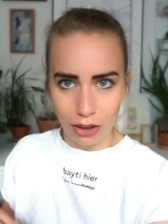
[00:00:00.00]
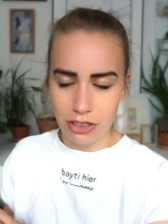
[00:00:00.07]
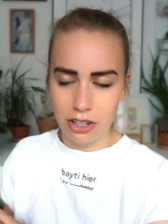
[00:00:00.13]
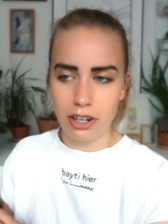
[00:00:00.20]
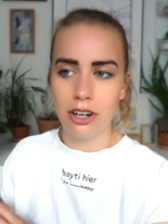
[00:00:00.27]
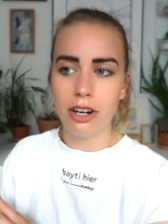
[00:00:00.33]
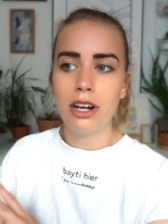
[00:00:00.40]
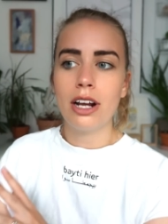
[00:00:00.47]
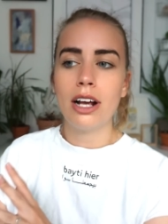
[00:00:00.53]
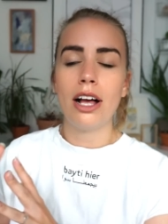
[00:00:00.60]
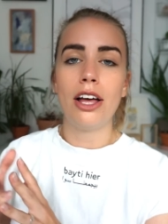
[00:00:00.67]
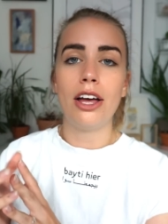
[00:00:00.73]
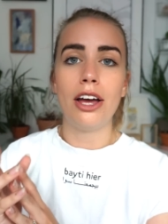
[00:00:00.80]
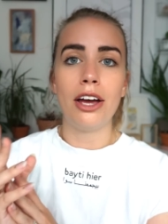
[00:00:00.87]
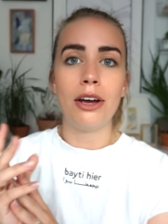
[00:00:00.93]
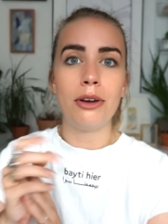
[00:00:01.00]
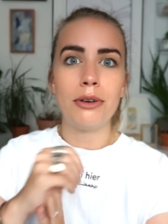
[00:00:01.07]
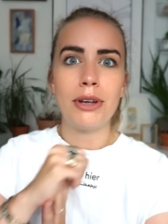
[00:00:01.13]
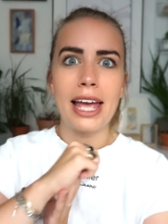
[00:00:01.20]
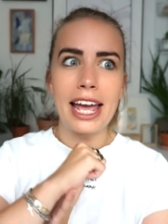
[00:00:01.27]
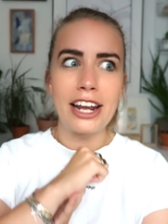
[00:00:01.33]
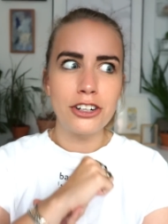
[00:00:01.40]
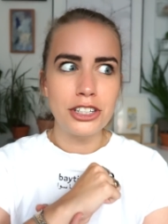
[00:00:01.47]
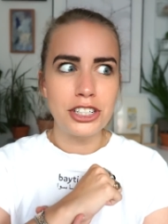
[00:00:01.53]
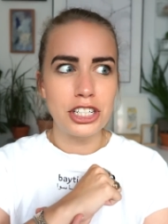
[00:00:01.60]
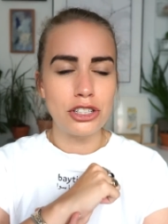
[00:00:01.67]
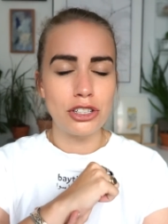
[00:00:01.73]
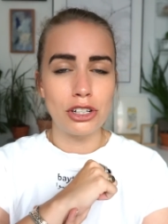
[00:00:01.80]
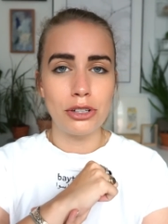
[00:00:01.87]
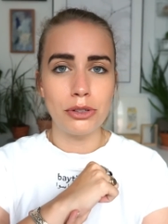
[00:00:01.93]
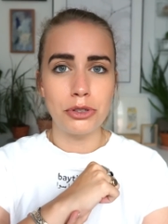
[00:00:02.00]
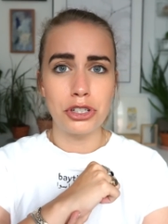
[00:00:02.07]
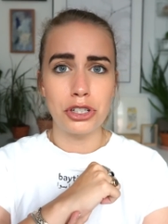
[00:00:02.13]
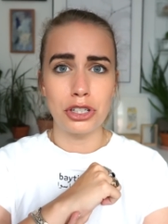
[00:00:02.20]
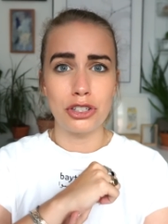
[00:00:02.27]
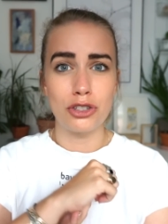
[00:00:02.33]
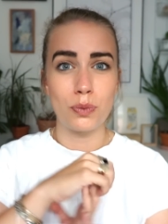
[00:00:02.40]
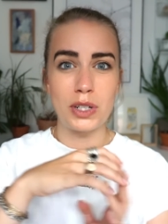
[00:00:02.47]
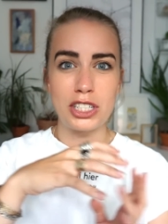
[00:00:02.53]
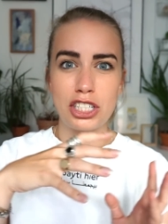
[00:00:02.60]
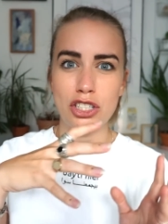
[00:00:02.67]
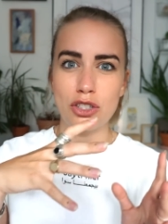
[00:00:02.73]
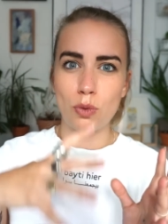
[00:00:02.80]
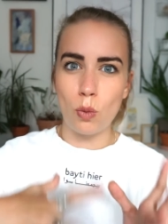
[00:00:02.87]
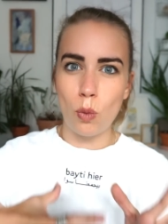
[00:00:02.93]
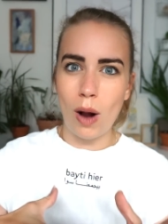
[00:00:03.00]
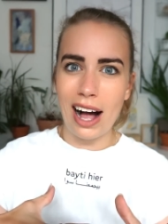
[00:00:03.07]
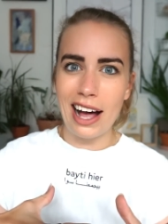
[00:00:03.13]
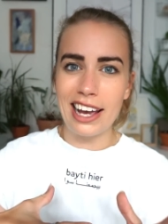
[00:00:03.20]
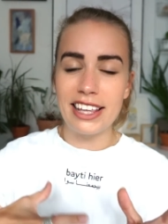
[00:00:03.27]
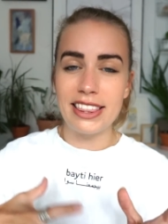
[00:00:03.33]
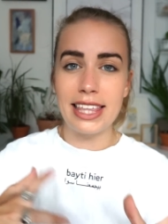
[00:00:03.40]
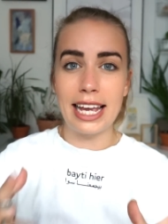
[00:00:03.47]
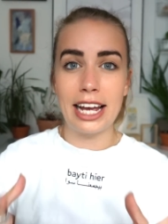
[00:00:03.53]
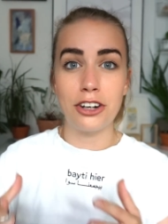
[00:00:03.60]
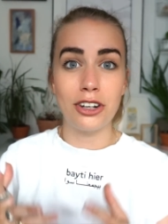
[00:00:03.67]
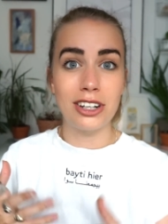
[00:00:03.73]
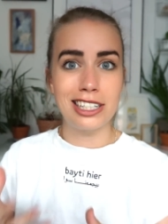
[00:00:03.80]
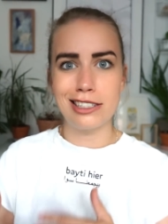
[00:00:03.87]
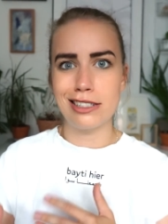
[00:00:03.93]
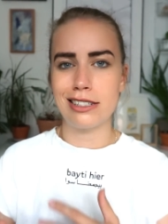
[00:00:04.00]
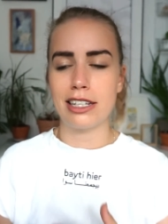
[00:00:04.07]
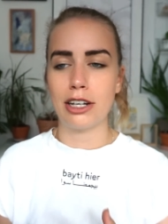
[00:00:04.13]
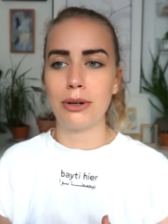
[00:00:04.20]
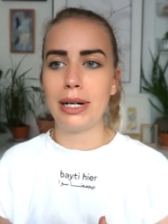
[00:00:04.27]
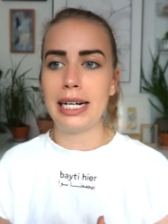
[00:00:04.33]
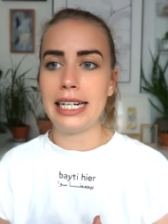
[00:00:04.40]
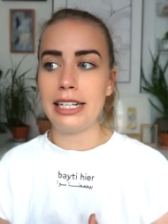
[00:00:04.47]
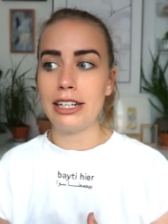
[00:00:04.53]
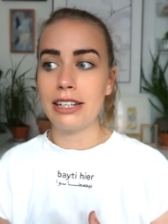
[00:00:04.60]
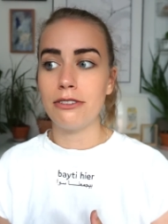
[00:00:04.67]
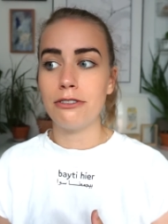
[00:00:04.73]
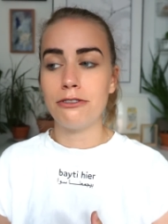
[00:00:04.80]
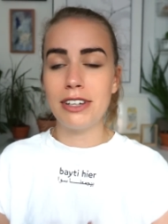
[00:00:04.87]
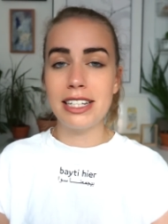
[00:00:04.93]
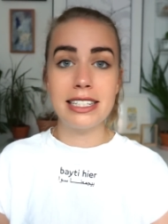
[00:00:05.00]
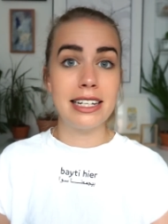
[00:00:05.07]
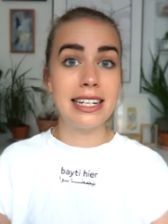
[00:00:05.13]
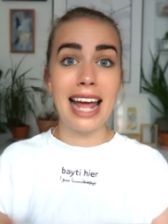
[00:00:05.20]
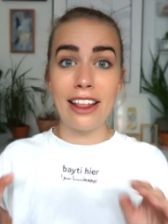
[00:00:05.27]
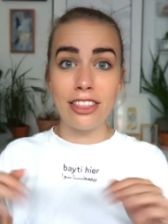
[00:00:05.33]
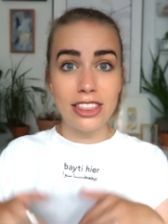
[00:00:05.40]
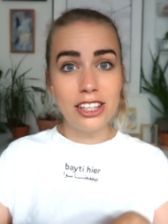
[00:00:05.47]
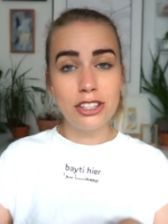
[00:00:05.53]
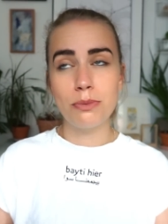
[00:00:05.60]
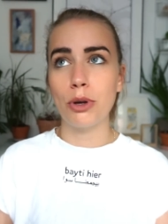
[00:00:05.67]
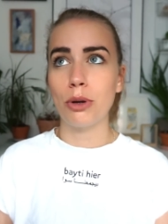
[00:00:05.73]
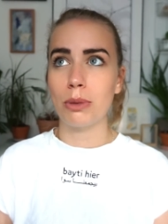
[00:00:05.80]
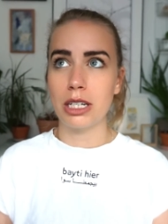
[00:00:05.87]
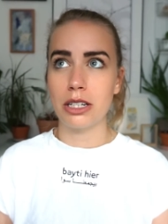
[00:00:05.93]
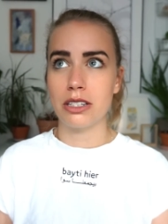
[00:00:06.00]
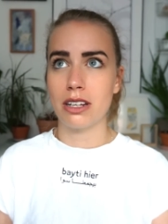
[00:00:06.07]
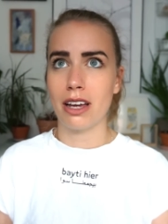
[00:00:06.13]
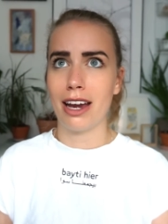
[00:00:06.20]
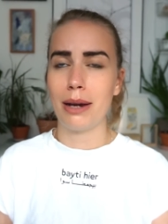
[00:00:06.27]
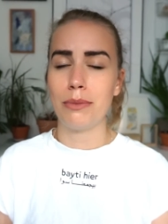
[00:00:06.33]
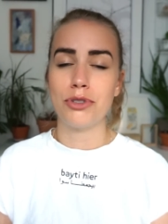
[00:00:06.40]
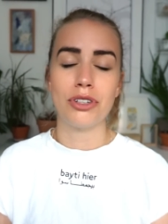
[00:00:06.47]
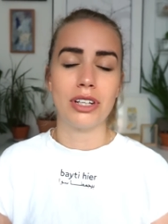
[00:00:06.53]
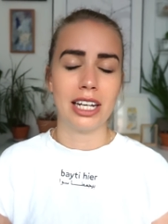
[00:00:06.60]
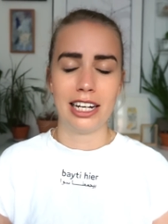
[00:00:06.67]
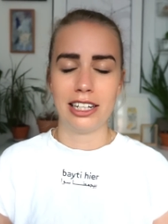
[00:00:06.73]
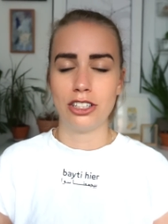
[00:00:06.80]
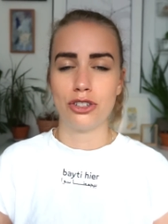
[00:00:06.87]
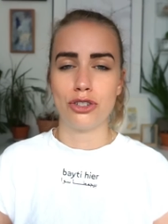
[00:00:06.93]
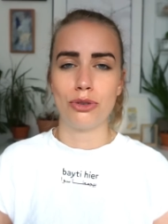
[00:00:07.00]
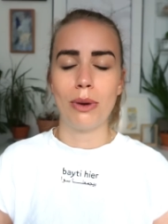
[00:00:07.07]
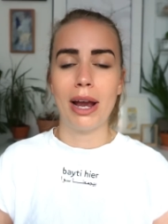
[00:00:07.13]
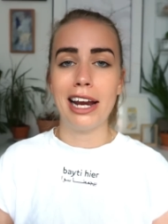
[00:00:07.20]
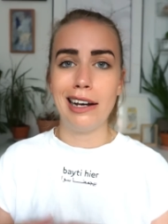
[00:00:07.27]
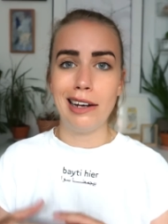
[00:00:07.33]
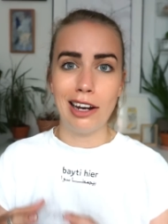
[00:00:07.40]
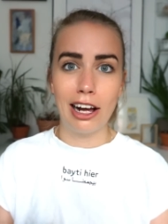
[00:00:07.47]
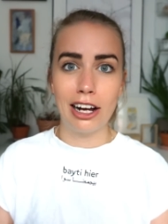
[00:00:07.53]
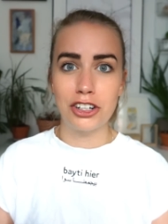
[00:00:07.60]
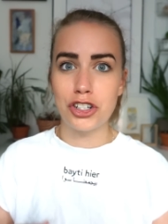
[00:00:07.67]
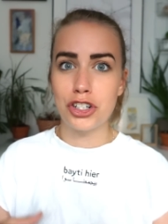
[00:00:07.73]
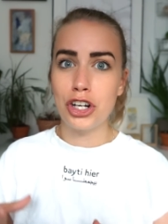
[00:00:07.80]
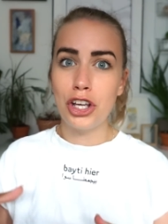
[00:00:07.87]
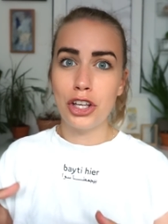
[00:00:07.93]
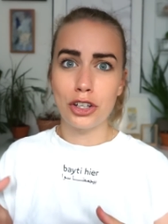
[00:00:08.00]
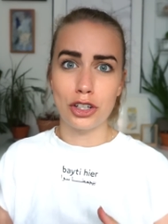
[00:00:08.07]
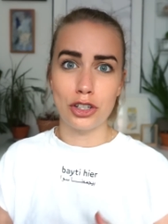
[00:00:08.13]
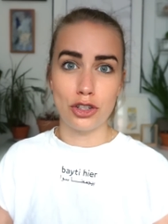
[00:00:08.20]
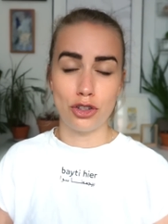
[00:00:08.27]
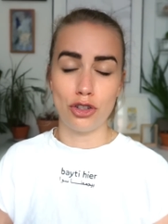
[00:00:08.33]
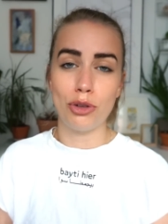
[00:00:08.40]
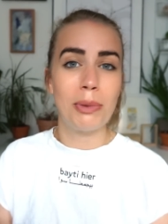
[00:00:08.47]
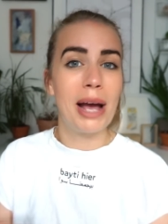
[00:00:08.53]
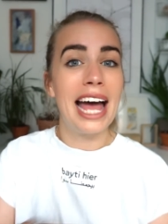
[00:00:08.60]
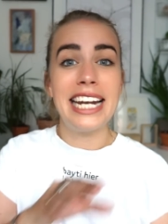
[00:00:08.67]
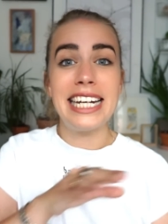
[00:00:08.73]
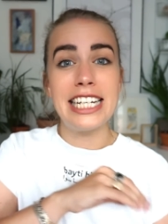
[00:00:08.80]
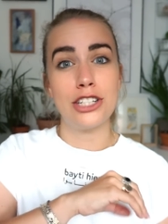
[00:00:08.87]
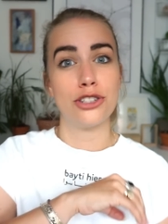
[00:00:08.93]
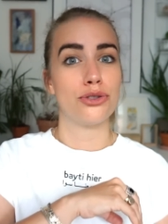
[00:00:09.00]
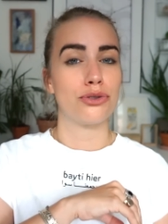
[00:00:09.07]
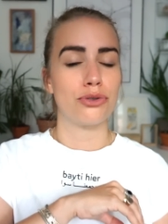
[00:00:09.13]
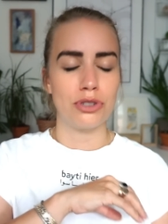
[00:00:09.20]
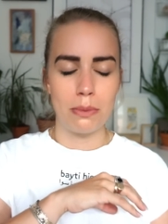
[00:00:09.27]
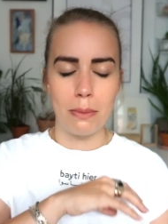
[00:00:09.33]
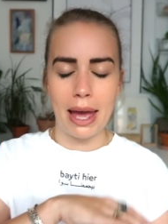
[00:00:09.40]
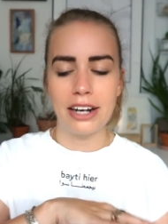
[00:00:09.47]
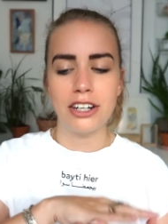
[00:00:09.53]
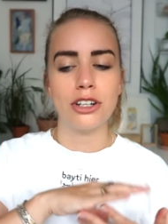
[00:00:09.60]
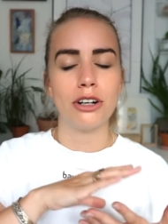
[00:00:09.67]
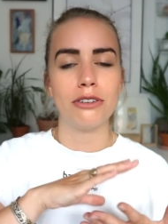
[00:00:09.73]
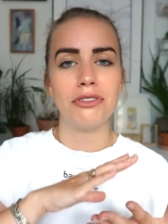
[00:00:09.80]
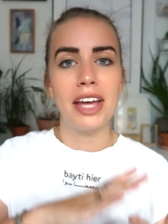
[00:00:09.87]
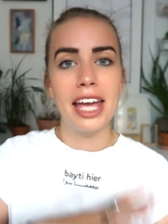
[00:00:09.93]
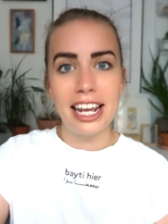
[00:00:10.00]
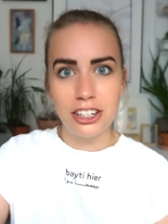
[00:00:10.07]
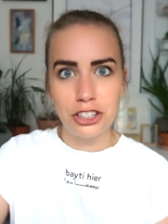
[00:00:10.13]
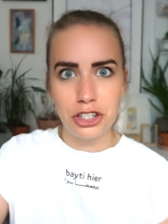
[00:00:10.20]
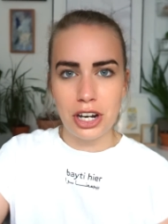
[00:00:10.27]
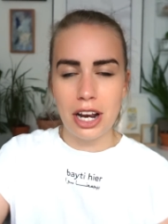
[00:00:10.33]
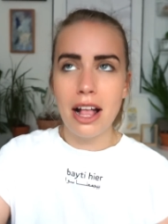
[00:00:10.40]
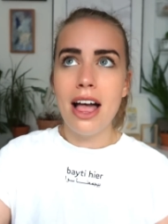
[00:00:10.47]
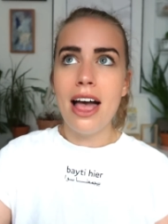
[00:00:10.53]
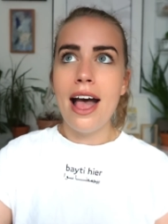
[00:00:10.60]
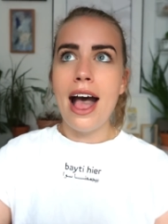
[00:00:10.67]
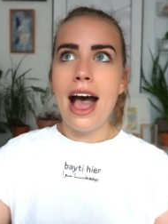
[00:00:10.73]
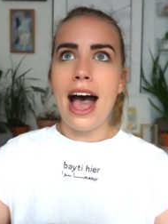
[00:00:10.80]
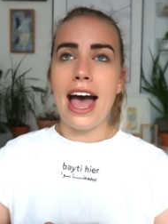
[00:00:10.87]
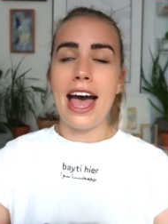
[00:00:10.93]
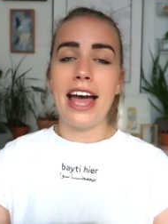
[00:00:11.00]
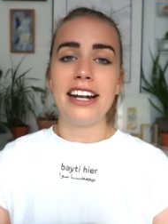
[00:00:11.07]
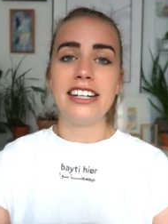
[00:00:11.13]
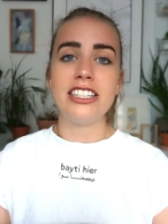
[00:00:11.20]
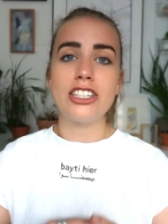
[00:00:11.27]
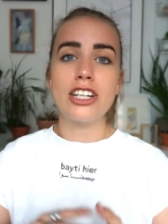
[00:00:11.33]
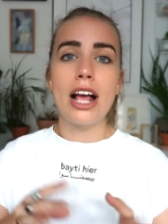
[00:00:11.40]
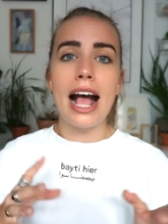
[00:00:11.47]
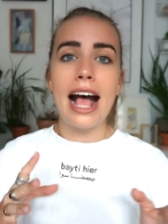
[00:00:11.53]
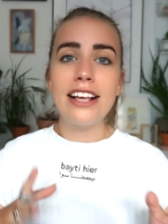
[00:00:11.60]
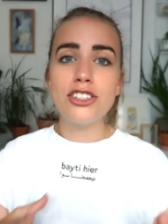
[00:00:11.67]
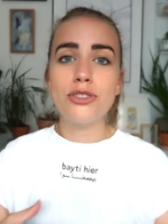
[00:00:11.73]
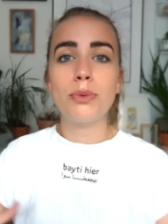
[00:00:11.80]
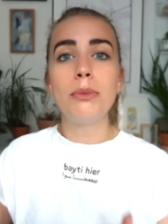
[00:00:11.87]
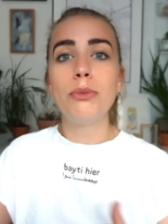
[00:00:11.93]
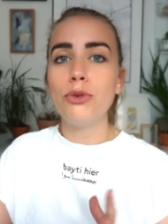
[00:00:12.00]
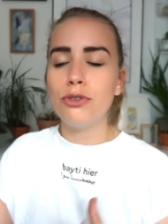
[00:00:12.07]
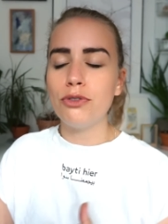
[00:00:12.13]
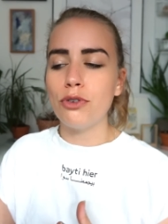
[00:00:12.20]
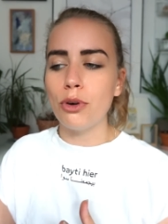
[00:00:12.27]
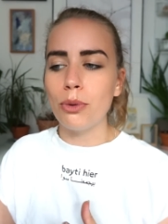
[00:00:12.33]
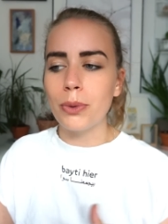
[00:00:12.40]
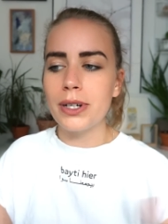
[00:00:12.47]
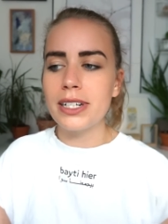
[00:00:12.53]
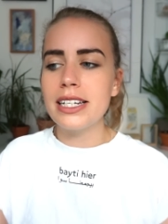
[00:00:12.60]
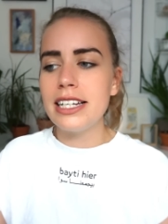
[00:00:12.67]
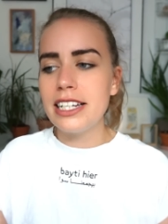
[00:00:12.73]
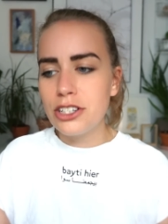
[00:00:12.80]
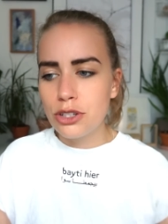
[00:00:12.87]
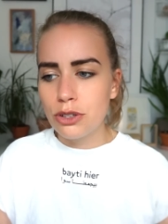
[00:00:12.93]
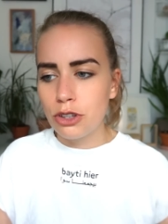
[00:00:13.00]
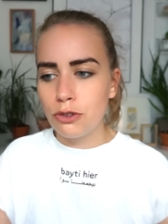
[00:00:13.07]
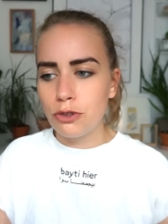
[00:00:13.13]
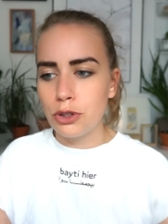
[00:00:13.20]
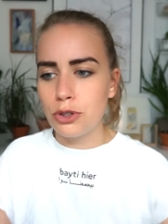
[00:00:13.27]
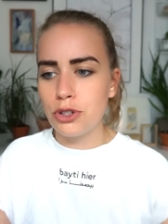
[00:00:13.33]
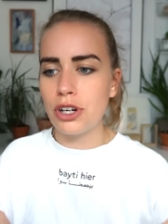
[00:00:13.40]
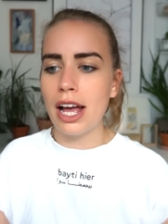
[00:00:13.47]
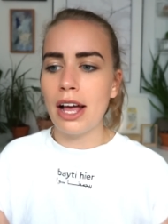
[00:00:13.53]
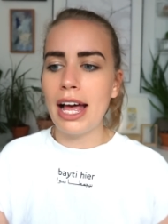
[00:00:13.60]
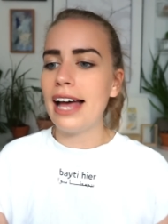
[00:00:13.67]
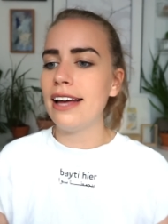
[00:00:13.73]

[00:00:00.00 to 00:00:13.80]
other energy solutions, which is why they are not necessarily fitted at this moment in time to cater to a large consumer and industry demand of energy. And as we move forward into the future,